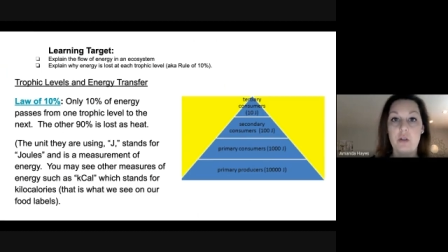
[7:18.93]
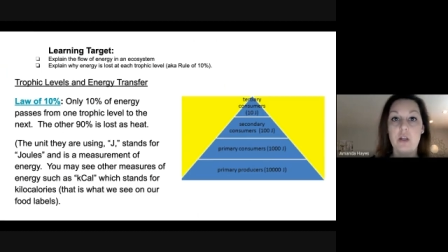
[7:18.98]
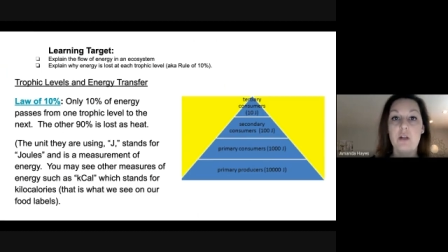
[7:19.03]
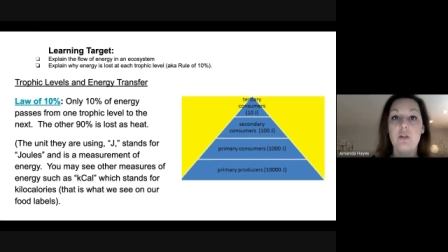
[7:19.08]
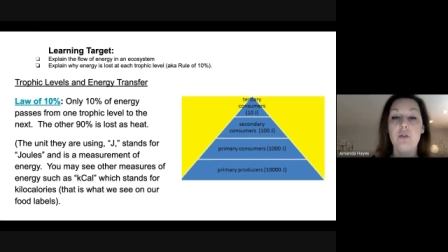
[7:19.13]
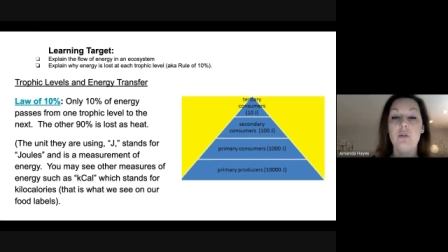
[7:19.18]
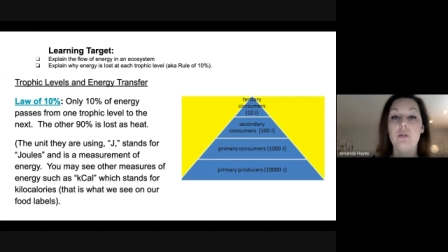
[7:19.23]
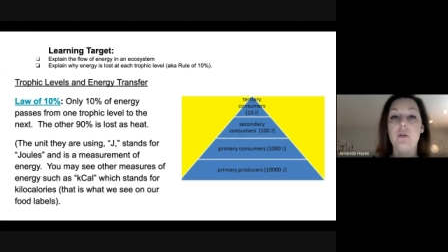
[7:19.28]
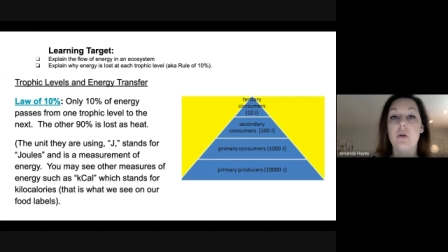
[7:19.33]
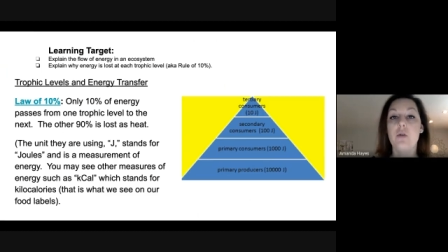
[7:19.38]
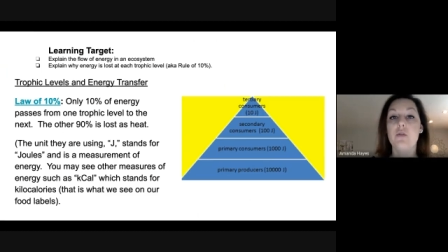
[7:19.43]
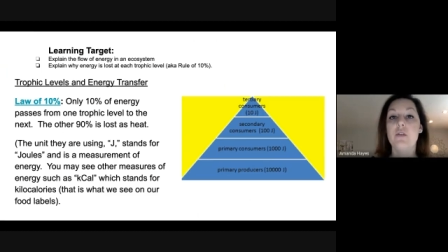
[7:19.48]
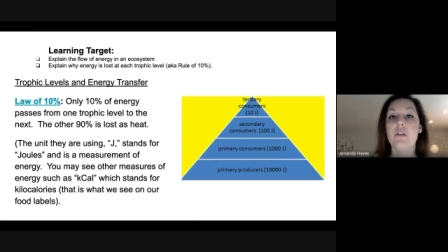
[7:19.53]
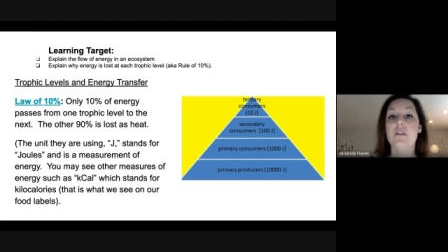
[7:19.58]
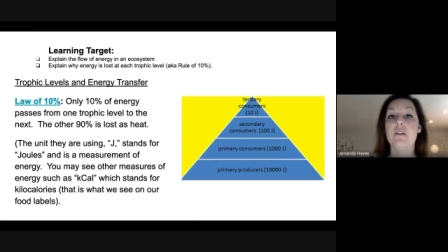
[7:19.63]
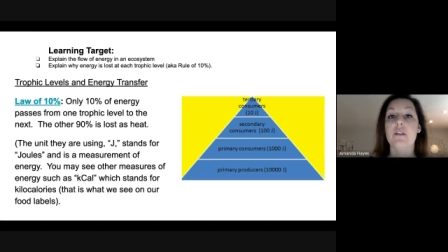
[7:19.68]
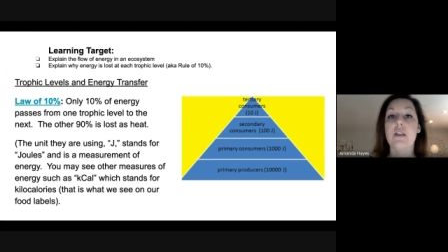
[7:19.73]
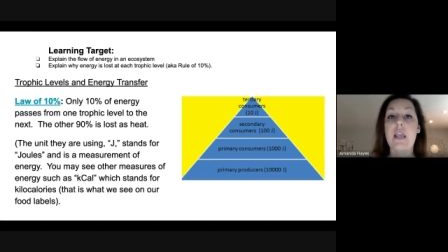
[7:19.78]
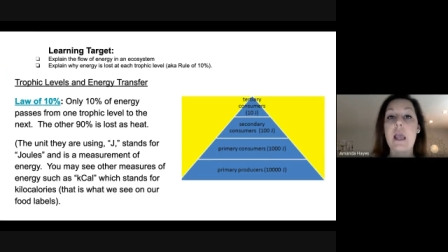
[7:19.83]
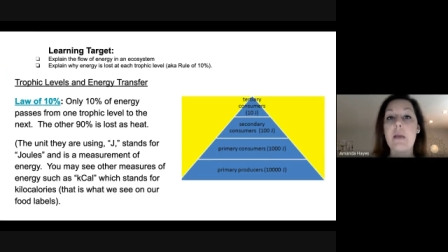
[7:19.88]
And glucose
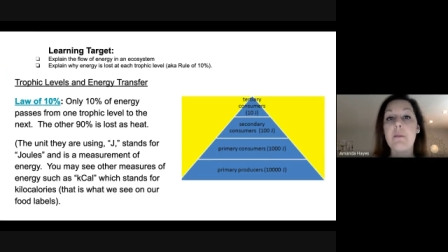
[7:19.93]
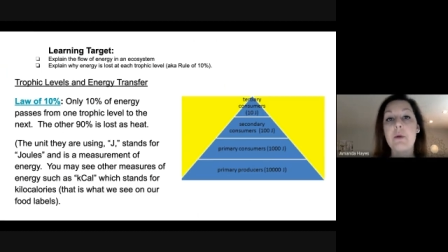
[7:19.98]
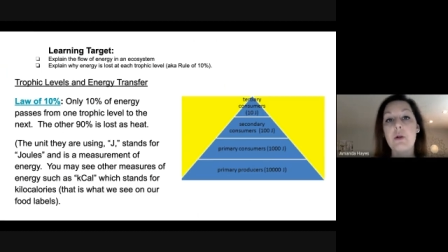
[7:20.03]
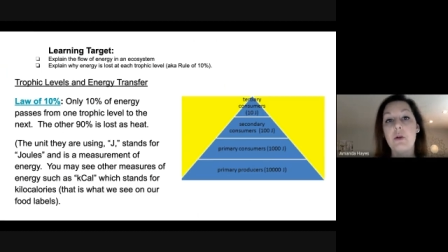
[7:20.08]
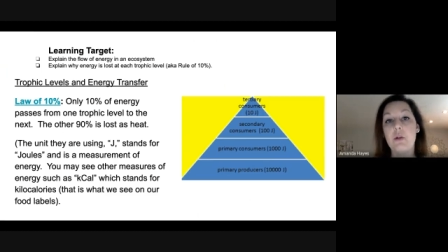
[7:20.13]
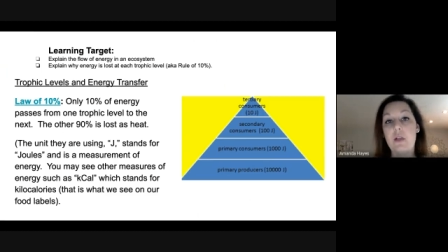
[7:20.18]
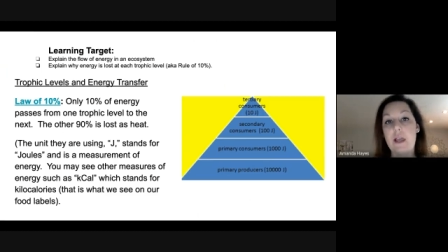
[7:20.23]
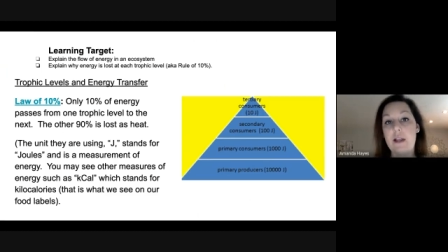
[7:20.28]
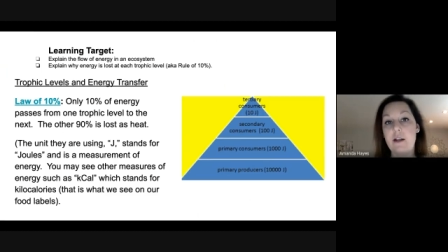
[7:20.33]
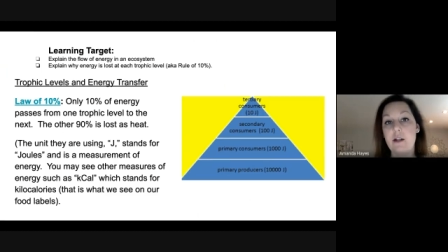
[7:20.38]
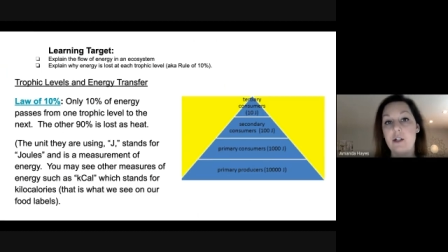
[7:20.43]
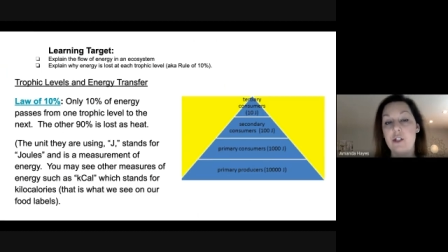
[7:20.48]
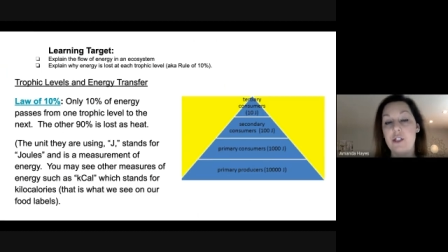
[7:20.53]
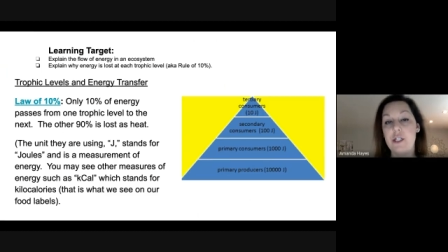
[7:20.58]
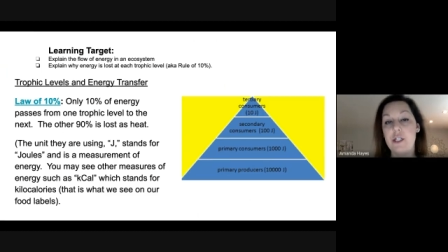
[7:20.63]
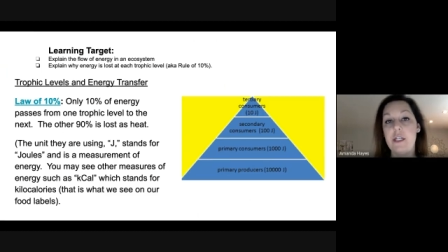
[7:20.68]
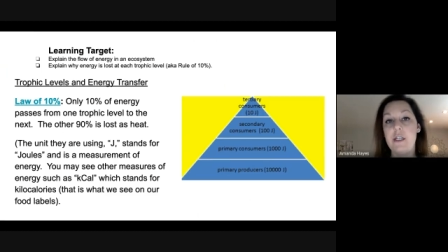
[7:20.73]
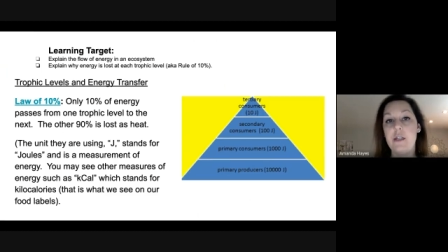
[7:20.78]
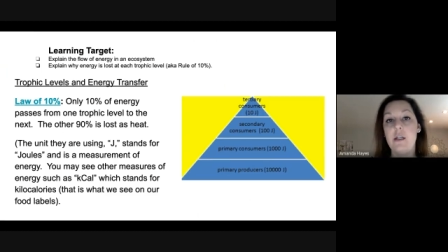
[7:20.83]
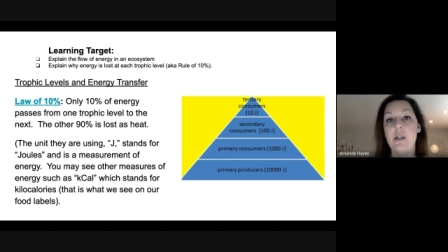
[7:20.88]
is a chemical
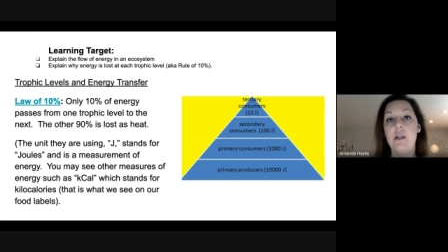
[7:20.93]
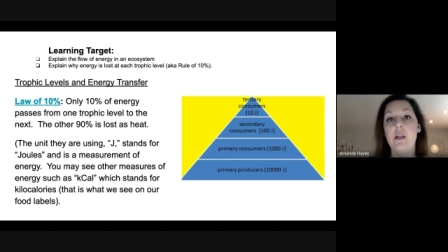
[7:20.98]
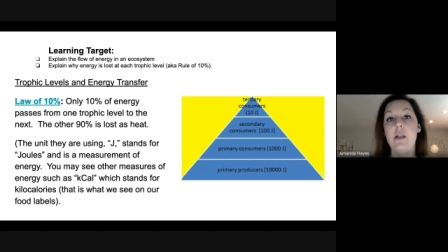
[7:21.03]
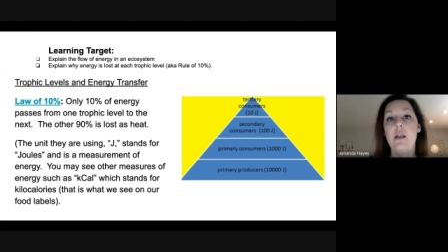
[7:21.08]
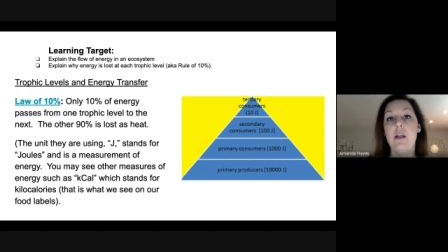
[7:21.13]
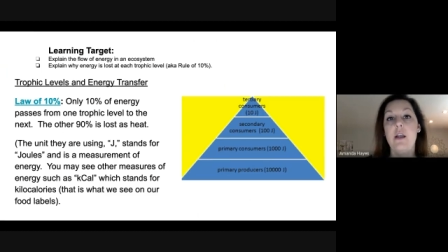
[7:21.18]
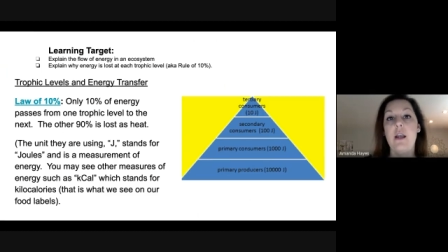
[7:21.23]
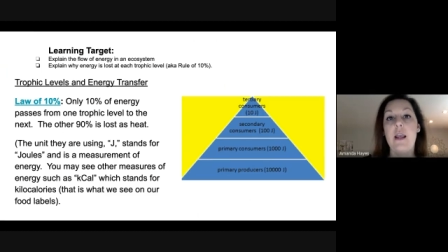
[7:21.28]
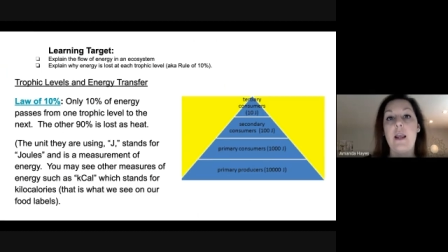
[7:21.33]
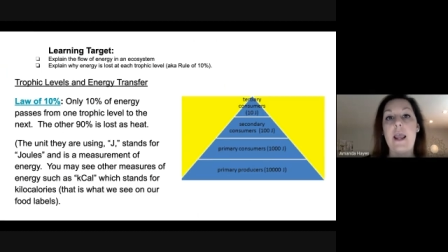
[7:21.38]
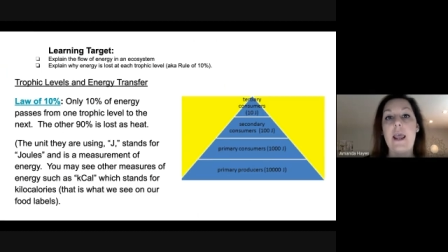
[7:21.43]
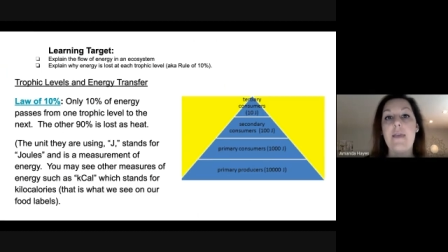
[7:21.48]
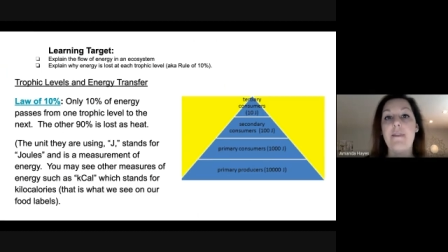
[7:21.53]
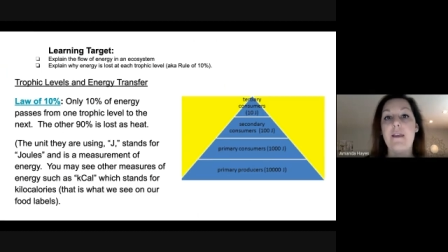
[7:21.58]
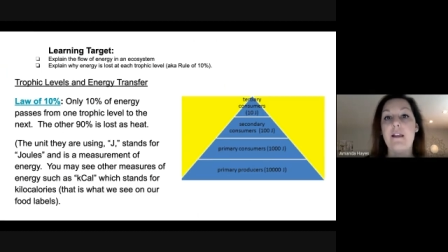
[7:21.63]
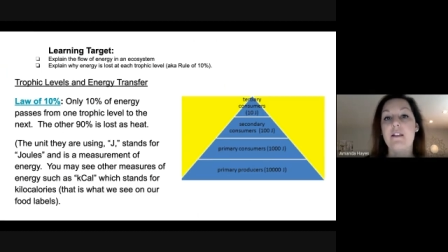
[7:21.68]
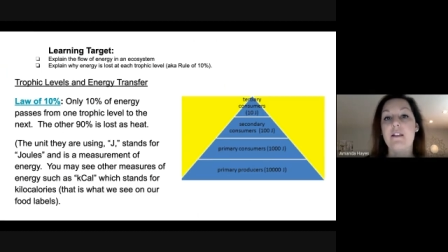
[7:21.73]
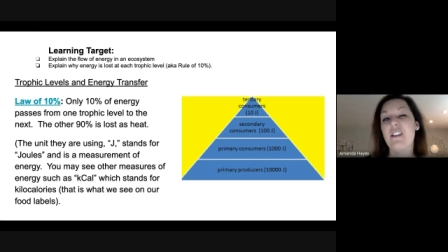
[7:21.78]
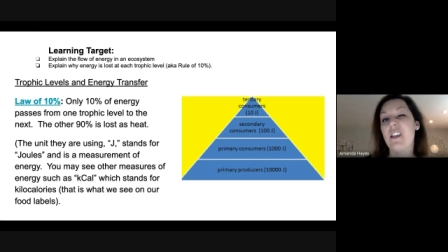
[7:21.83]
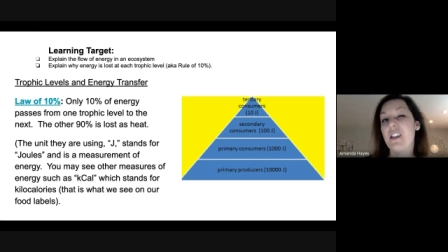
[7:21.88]
energy, and
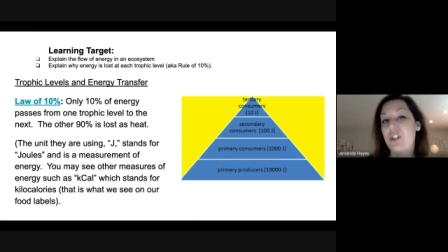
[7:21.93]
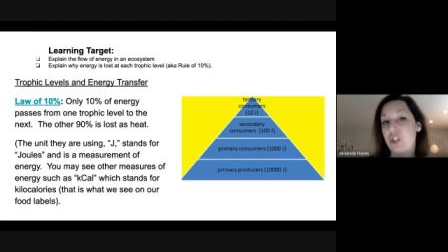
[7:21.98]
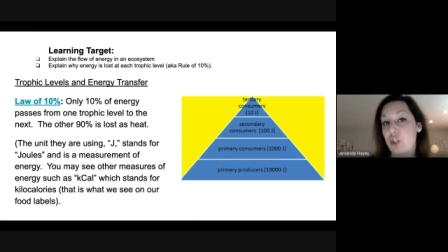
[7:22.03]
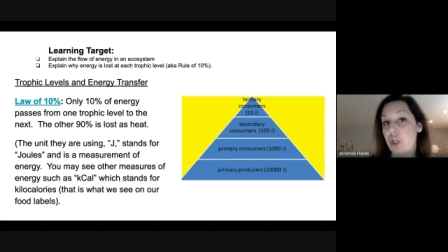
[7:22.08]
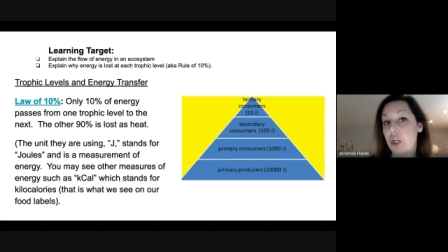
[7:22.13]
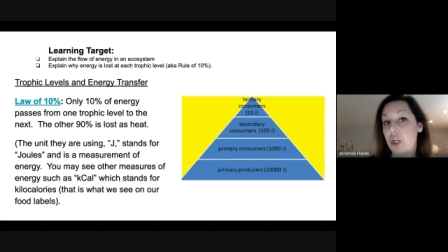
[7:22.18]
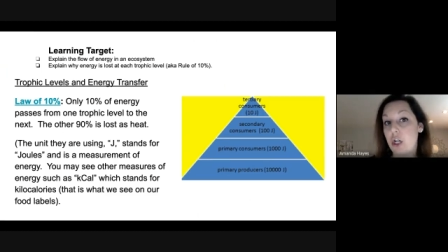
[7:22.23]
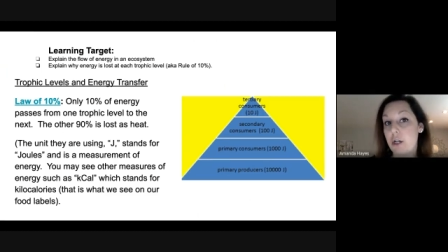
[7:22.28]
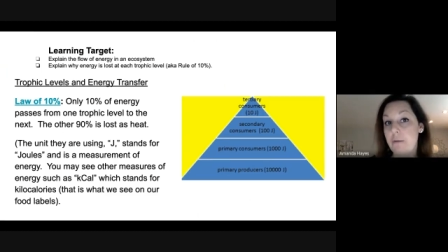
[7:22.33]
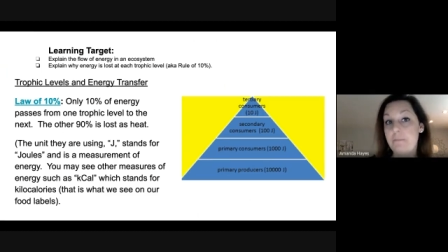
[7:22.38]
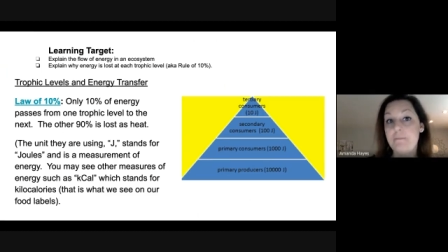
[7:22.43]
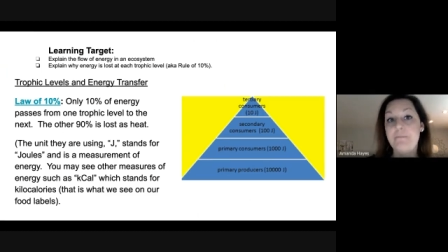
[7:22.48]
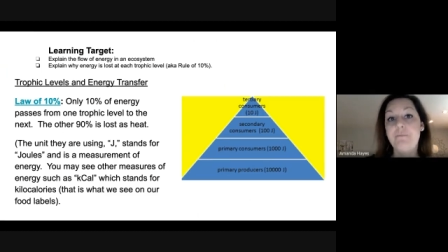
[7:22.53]
that's like sugar.